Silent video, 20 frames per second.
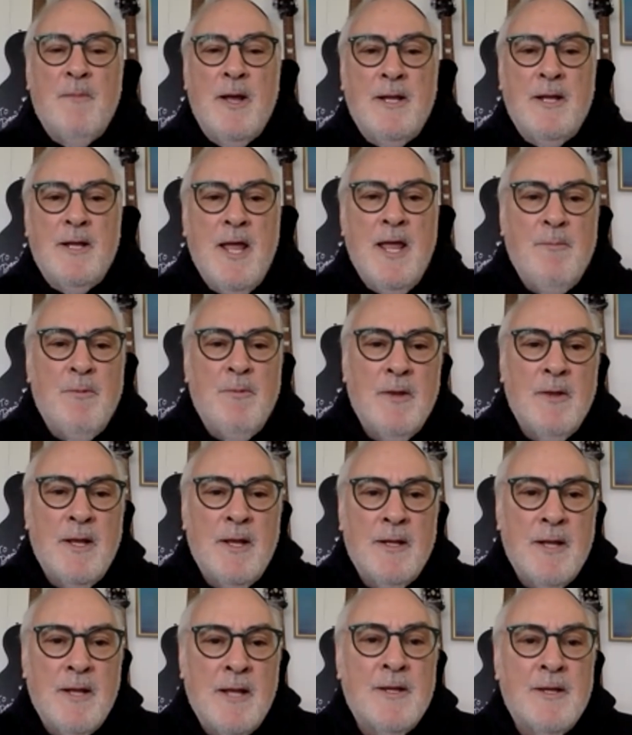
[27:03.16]
table
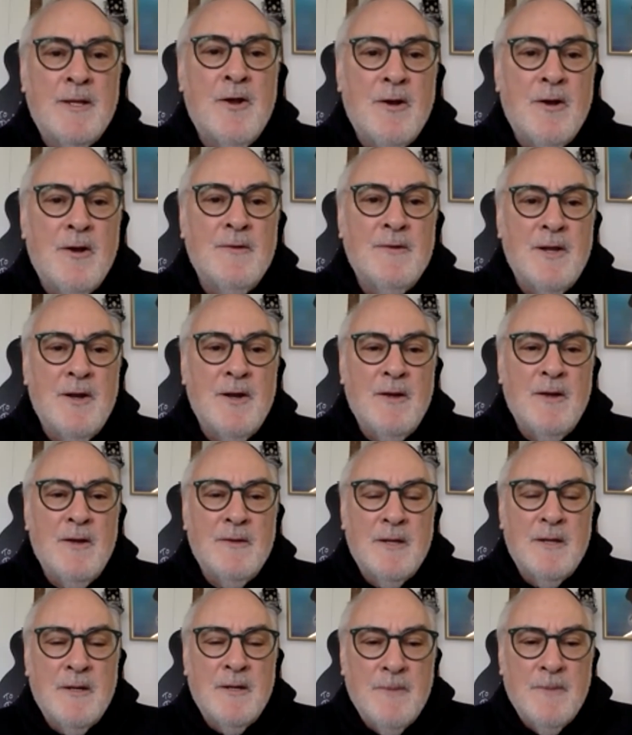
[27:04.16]
at the Garden State Art
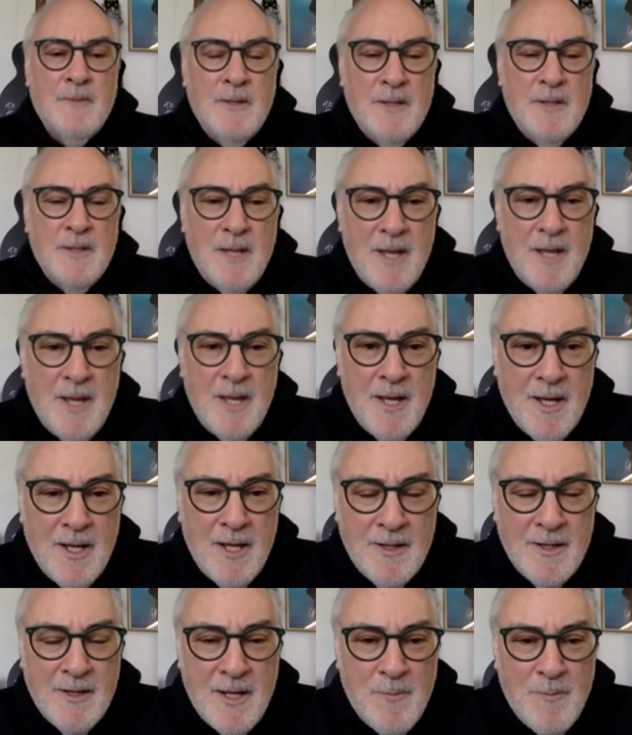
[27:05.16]
Center,
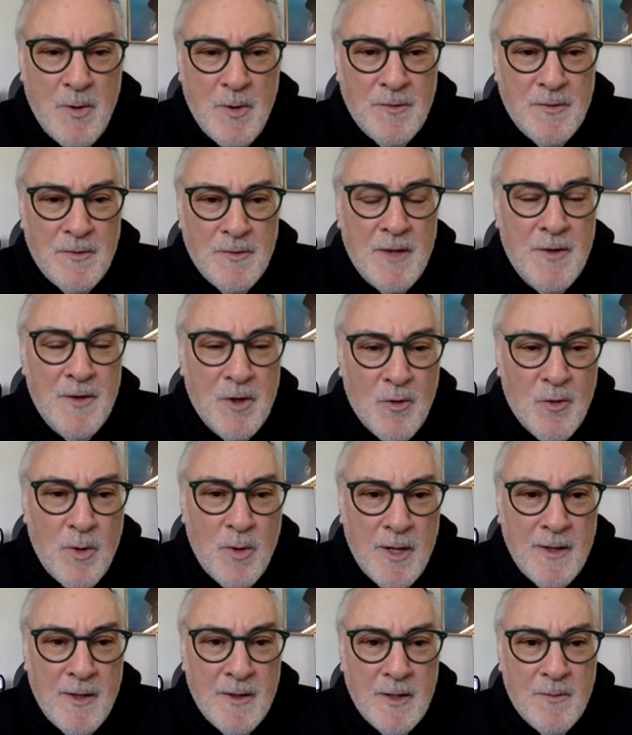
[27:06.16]
and they both said they're
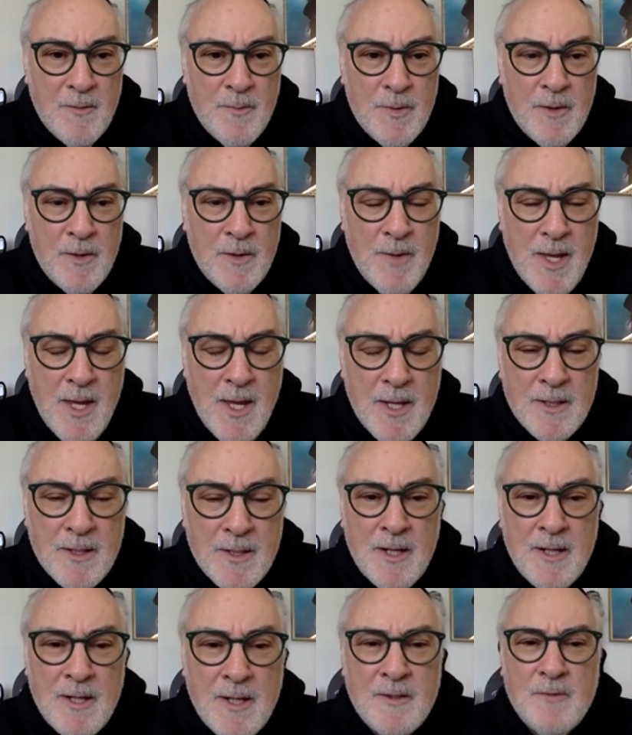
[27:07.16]
quitting the band.
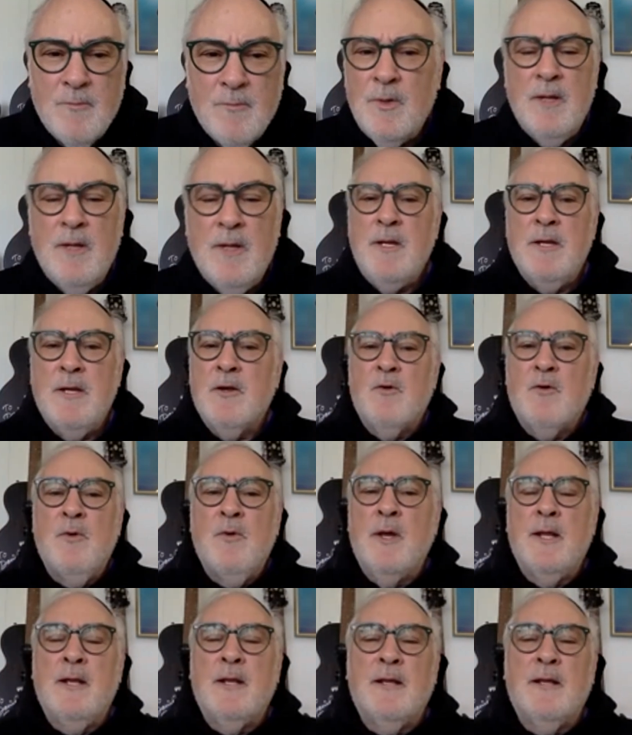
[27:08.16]
And I said, "What do you mean you're
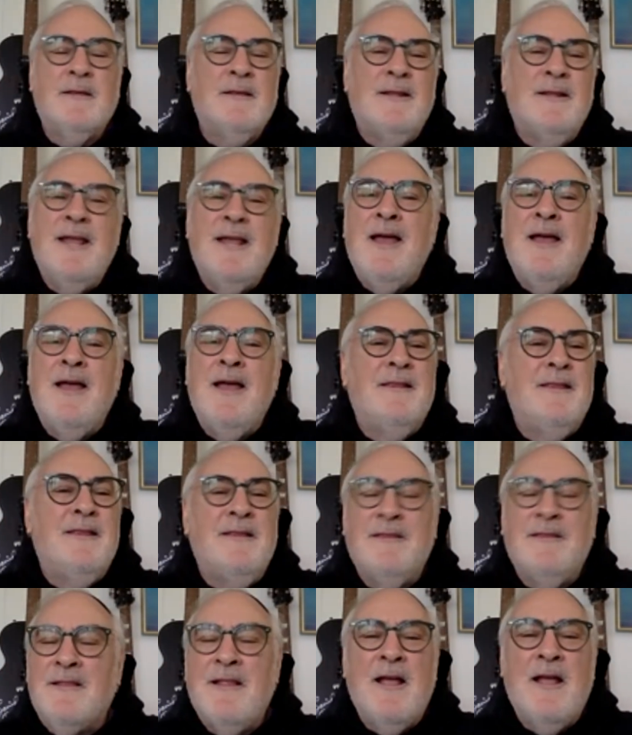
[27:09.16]
quitting?" He said, "Nah,
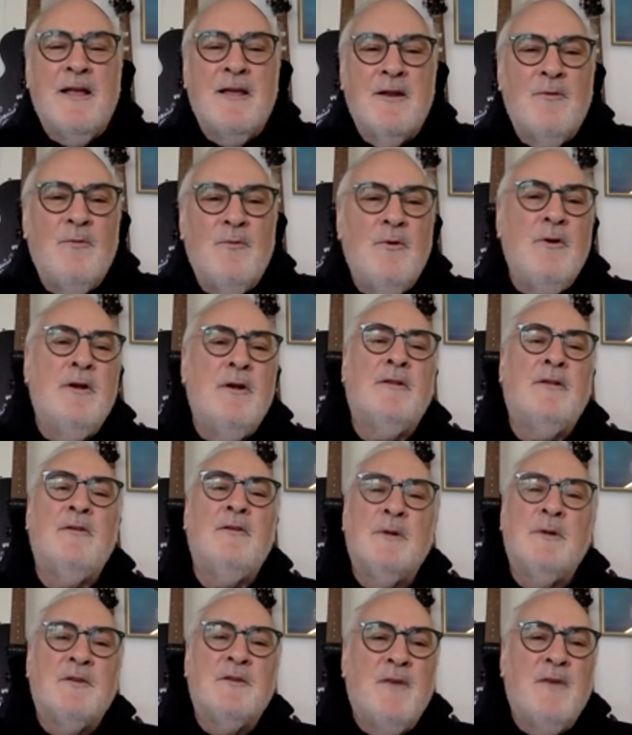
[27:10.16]
this is not going to work. Too
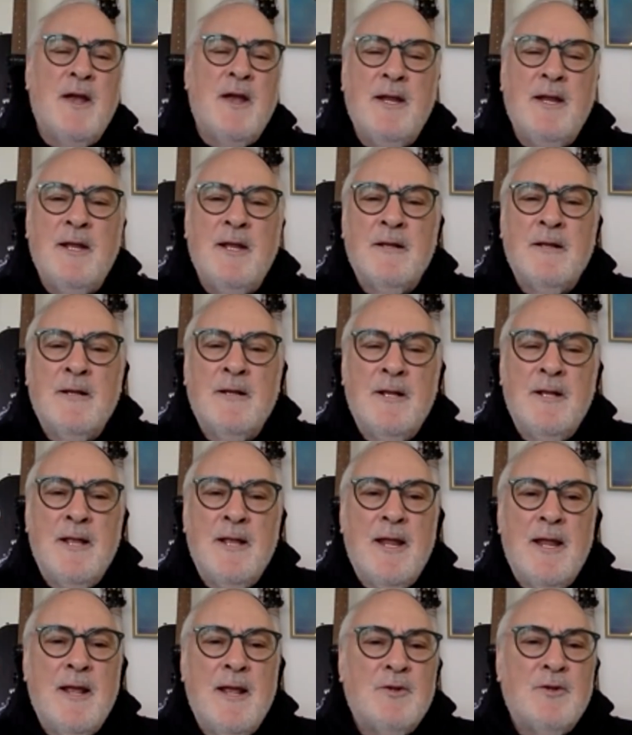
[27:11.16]
much fighting."
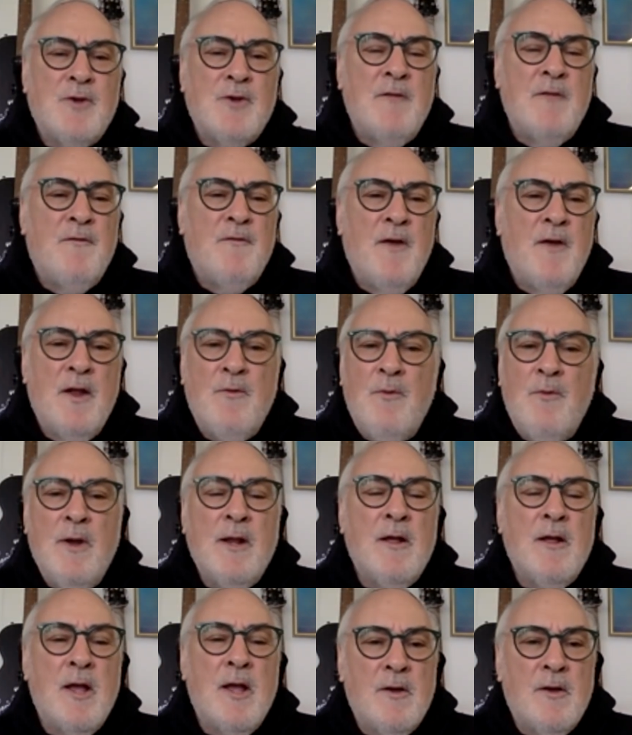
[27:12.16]
And I tried to find
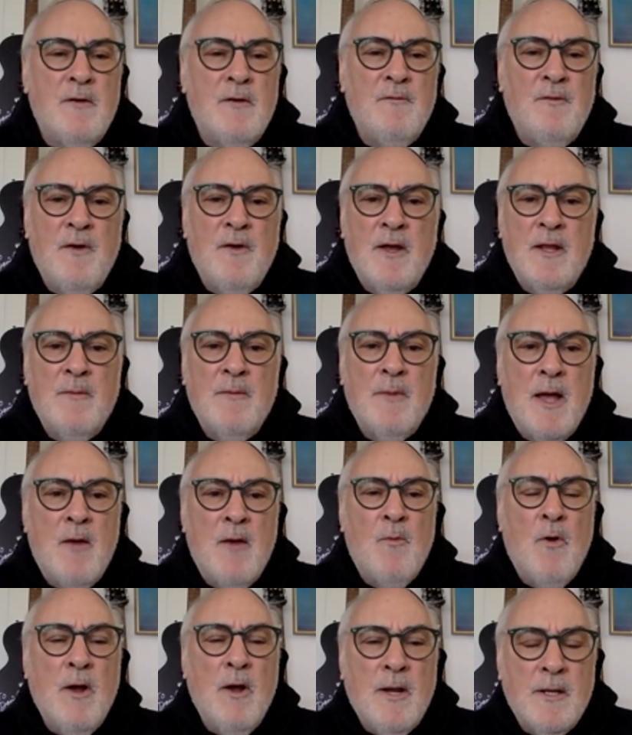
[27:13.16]
Ringo. I couldn't find him. I
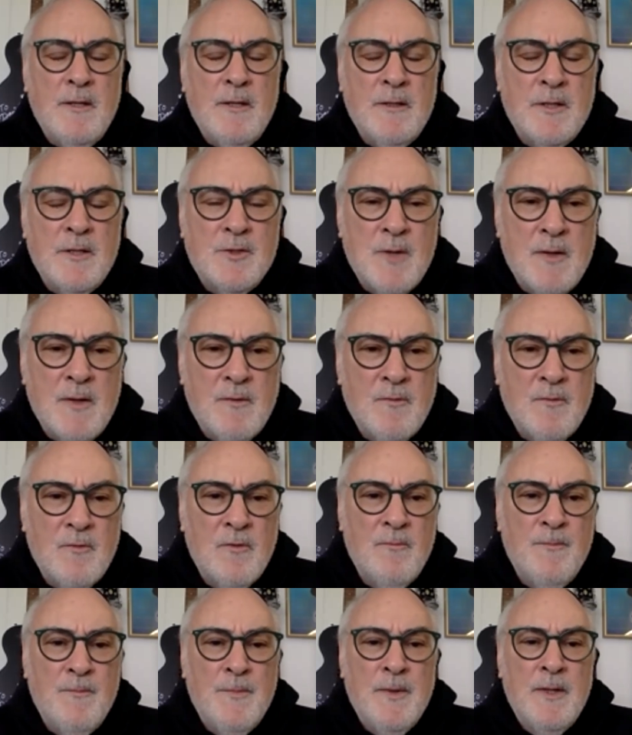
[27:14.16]
walk into the dressing
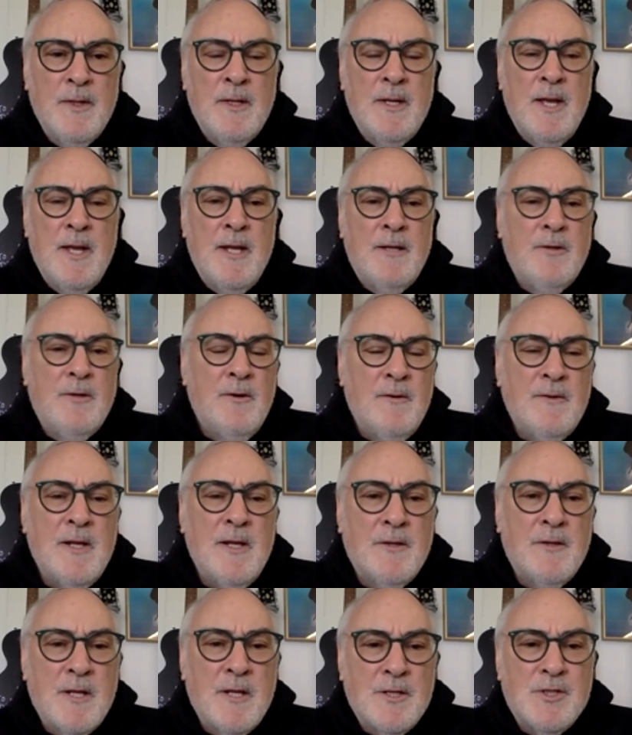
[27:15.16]
room, and it turns
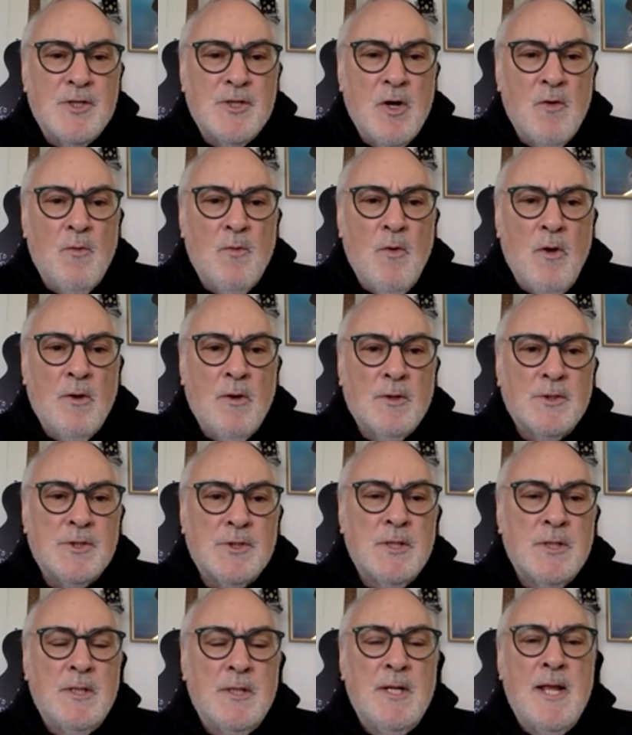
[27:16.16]
out that Joe Walsh
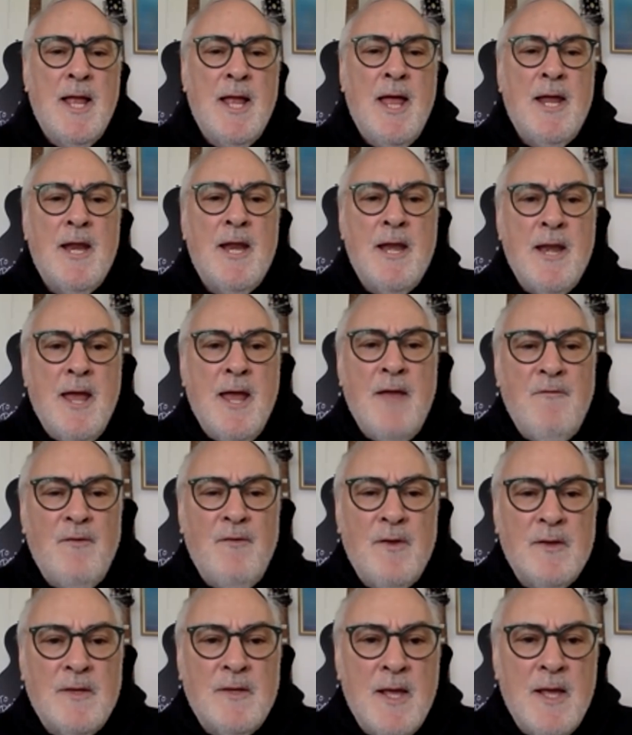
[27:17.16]
had a knife in
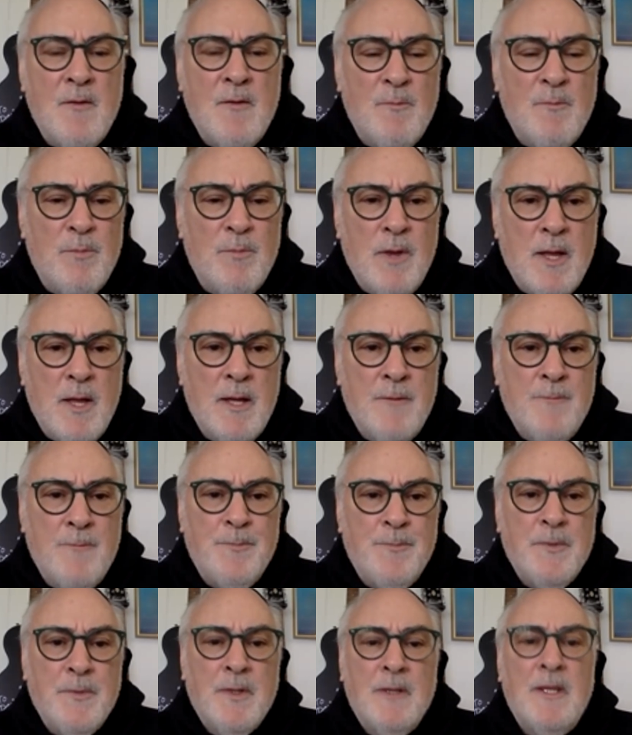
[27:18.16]
his hand with blood.
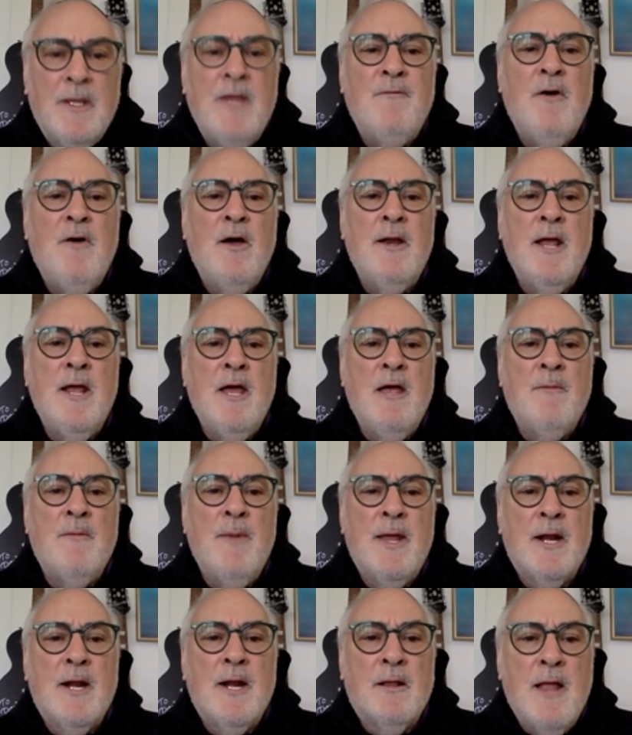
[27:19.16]
Levon Helm
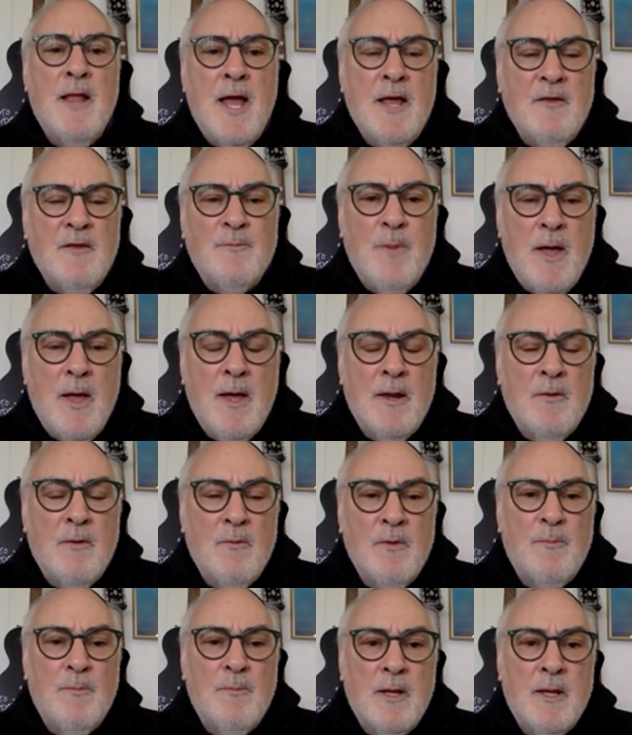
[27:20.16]
had a glass bottle
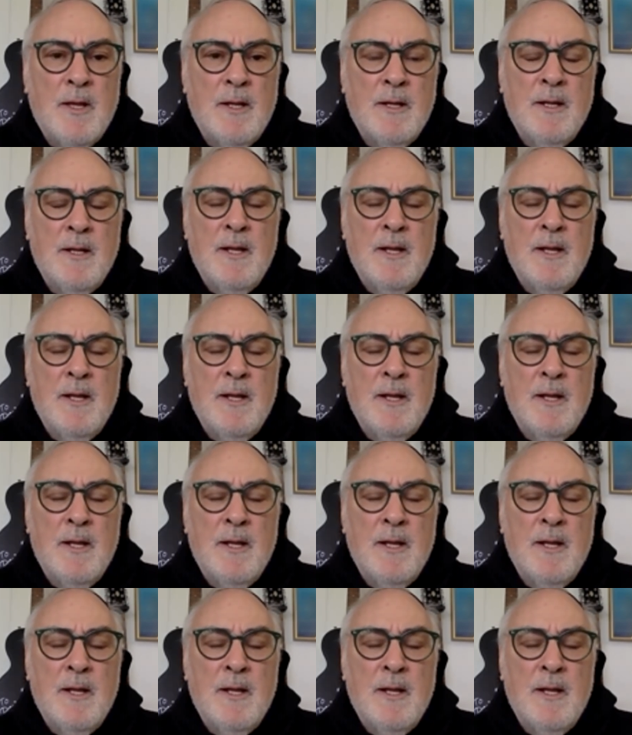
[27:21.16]
with blood.